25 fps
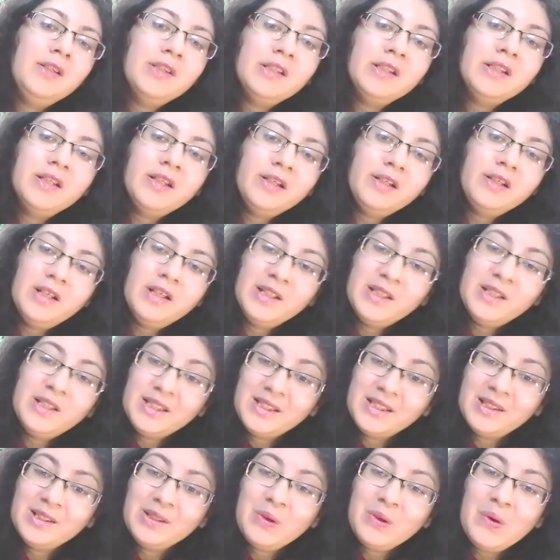Till then,
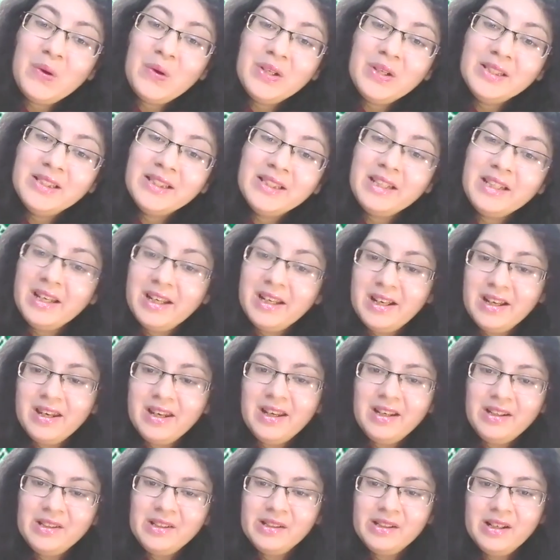let's all stay
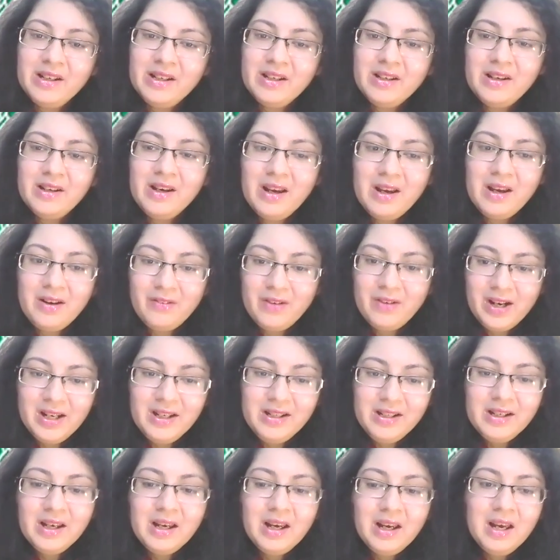connected,
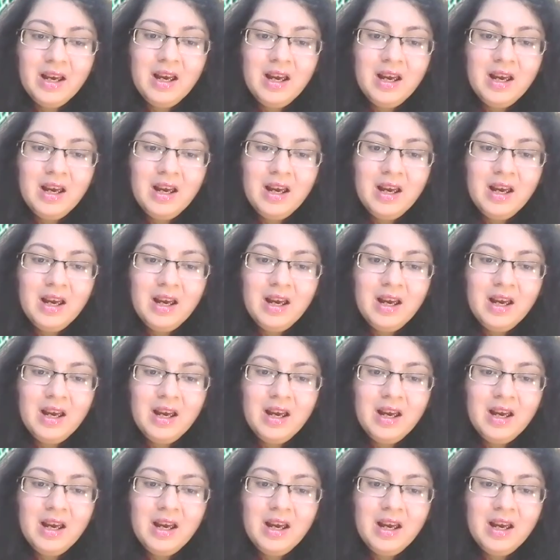right?